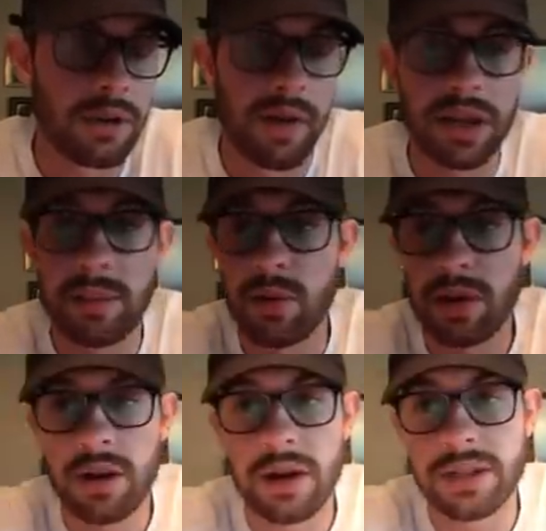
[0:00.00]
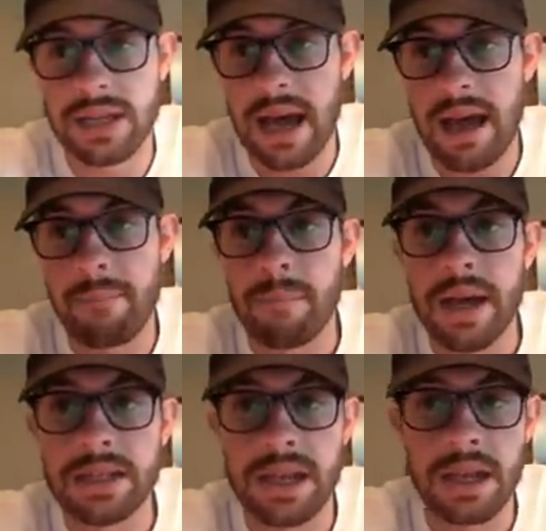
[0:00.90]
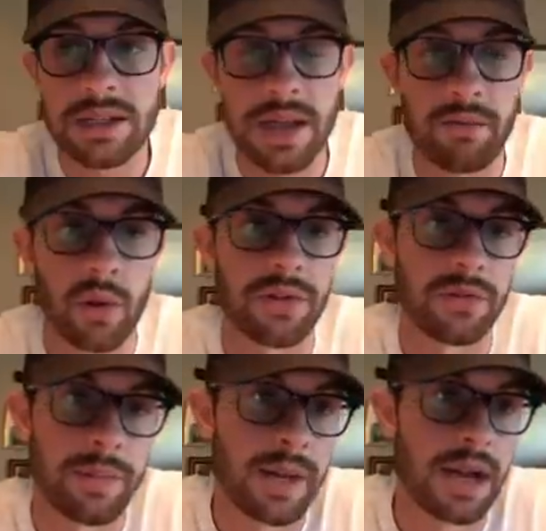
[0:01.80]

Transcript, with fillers: Devontae Booker is a guy I might take because I have Royce Freeman.